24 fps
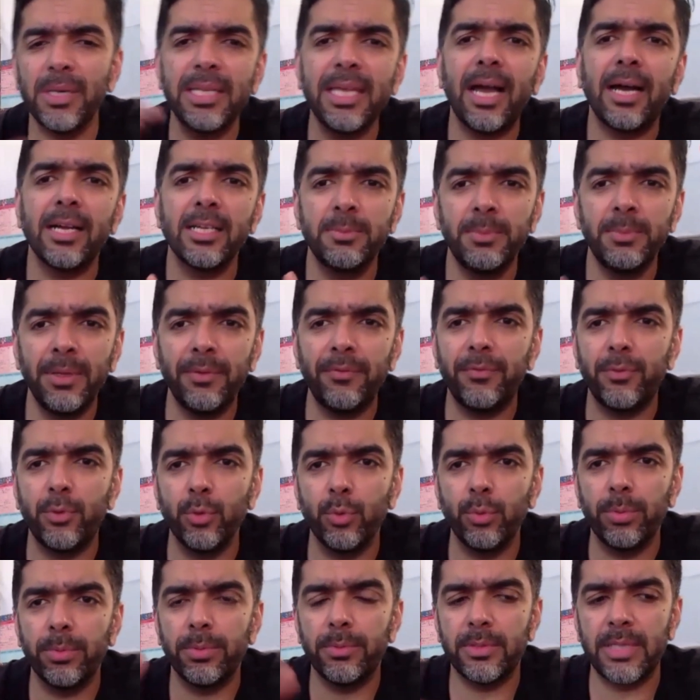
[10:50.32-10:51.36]
but they asked me
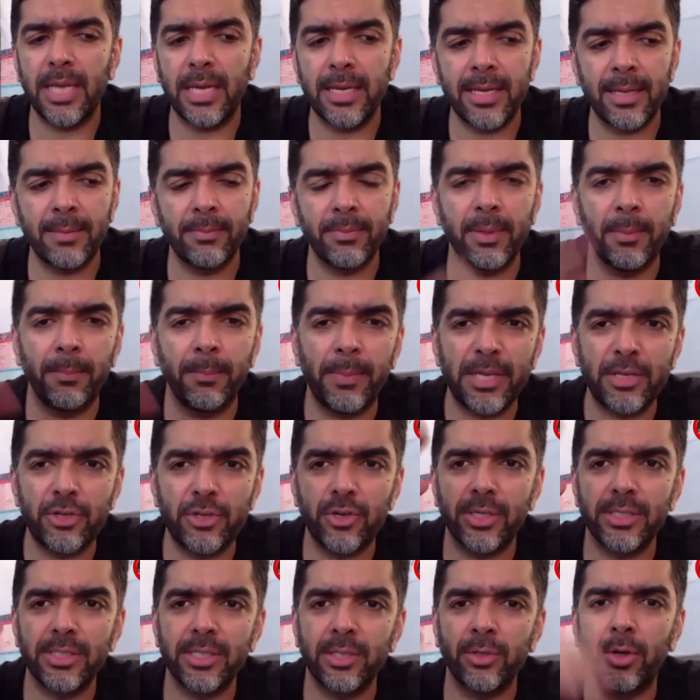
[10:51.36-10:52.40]
to send them some
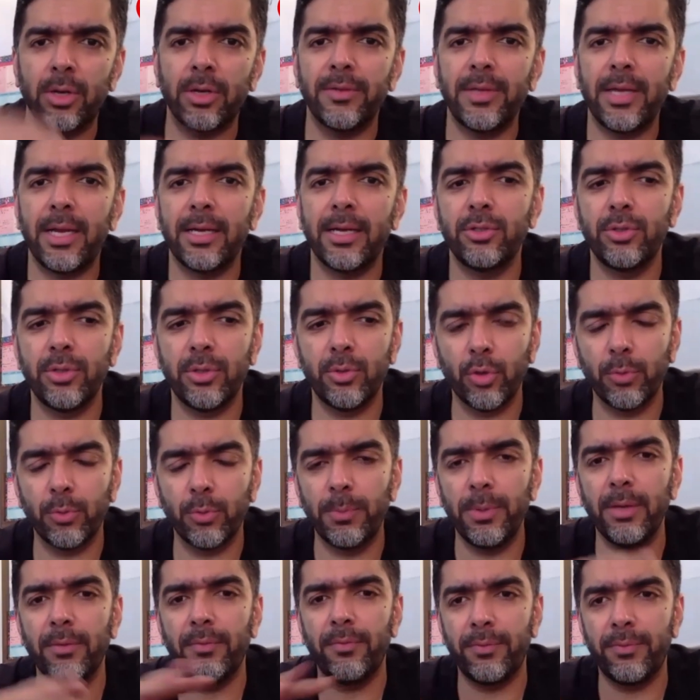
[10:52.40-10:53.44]
pictures and all of that. So it
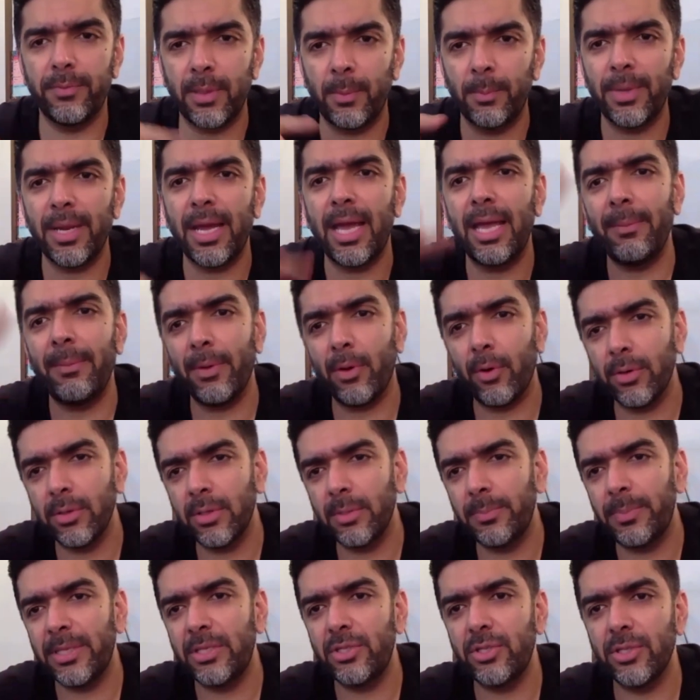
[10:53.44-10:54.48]
took me some time. I
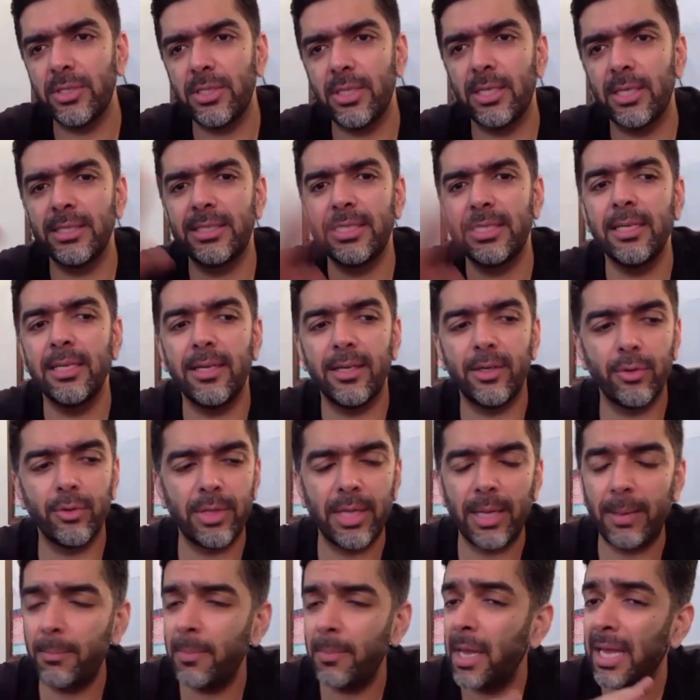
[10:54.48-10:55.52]
got the pictures done, sent it to
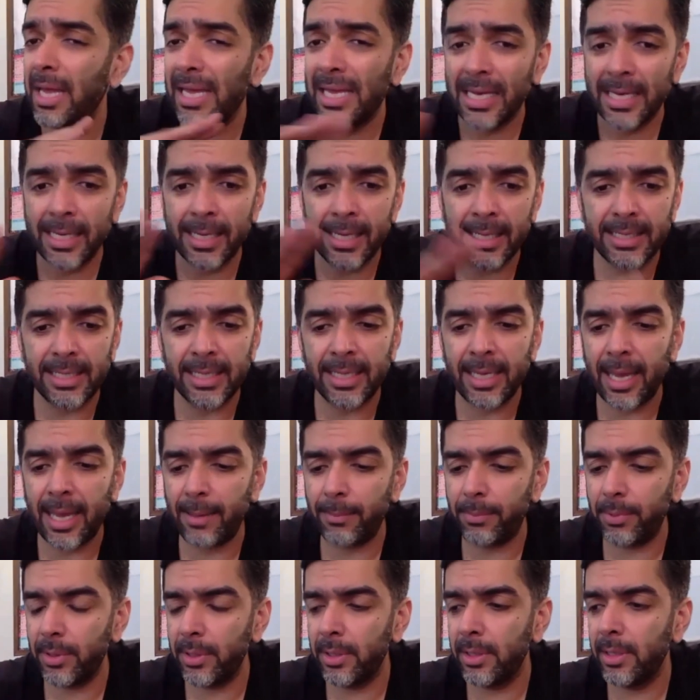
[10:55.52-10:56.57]
them. Nothing
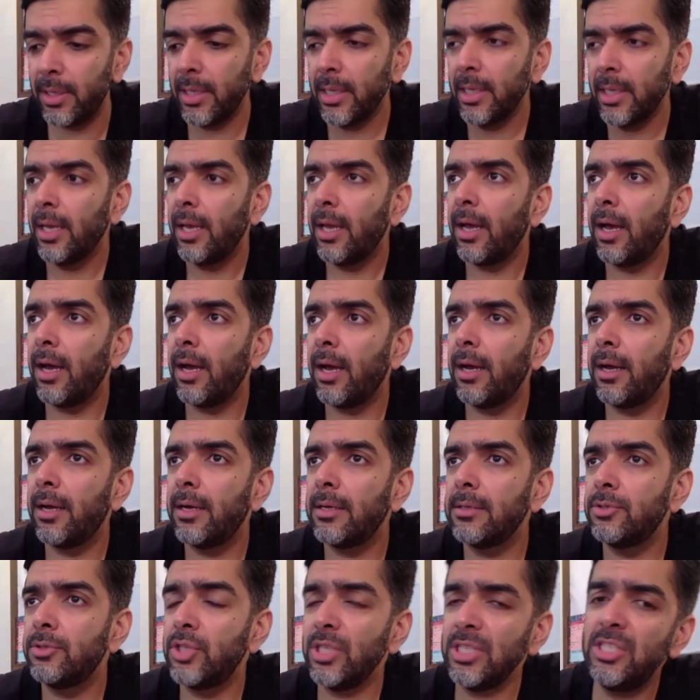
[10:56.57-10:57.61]
happened.
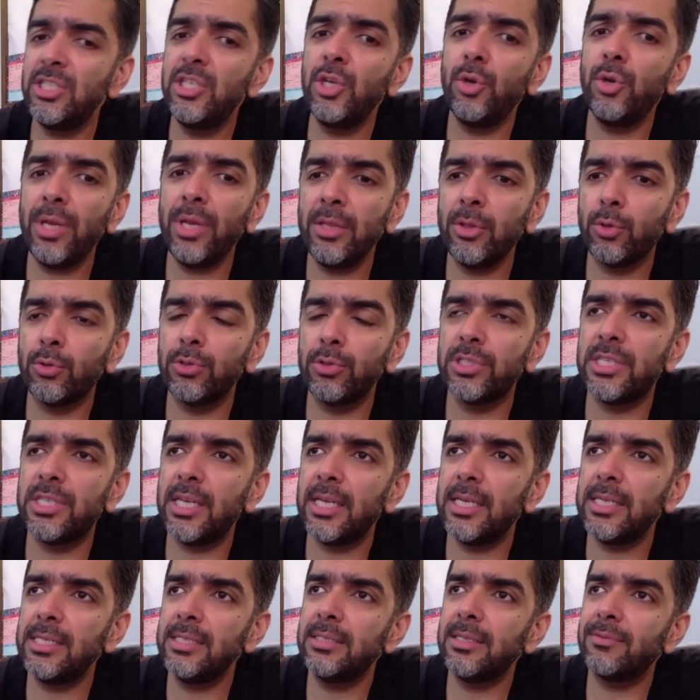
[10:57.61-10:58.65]
Just in those
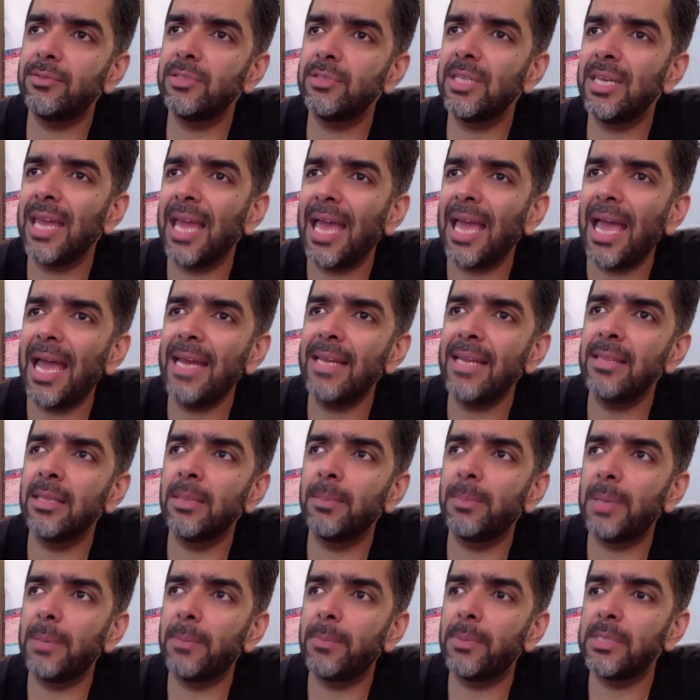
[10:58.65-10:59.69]
days, there was an ad in
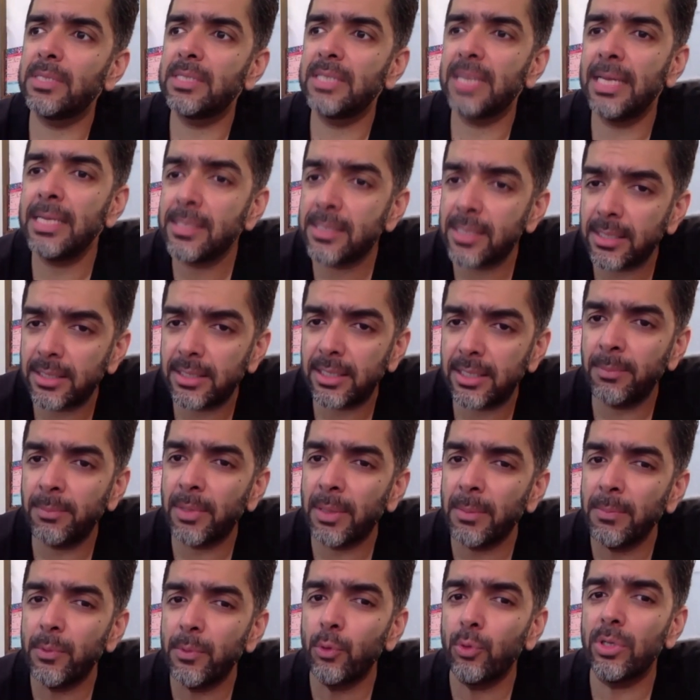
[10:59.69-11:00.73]
the paper saying Satyam
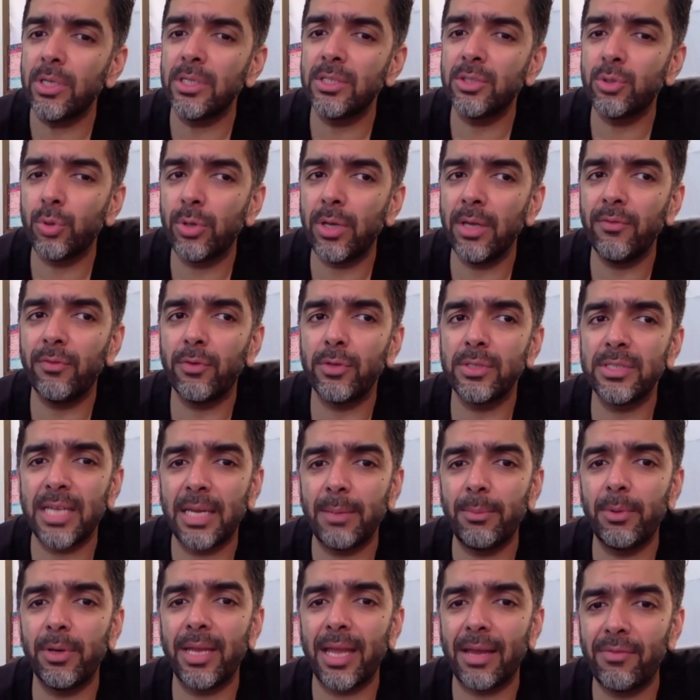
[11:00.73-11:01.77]
Computer is looking for
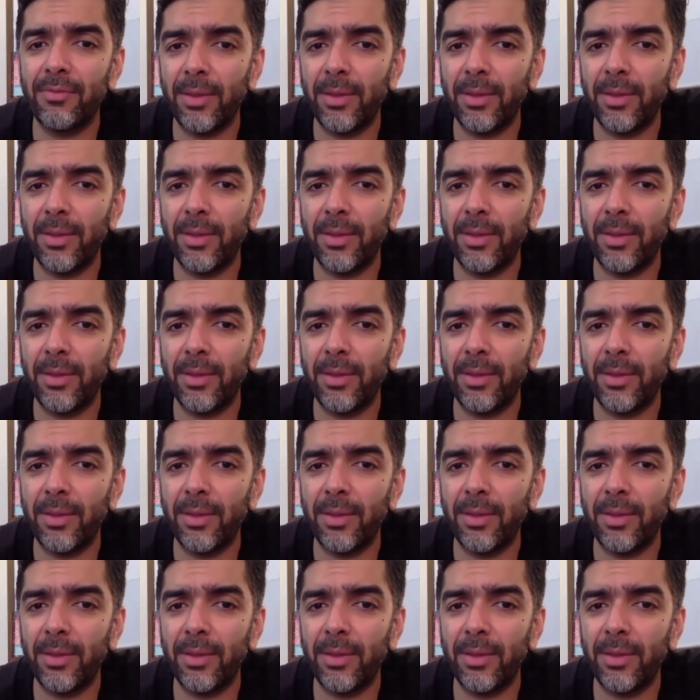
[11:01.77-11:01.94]
cyber